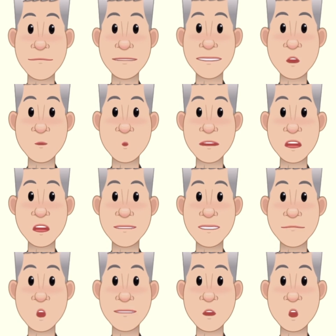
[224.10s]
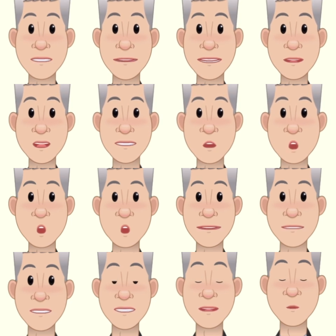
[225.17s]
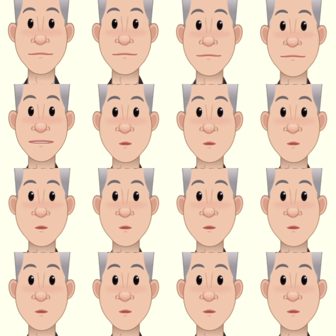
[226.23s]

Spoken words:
The low-pressure deoxygenated blood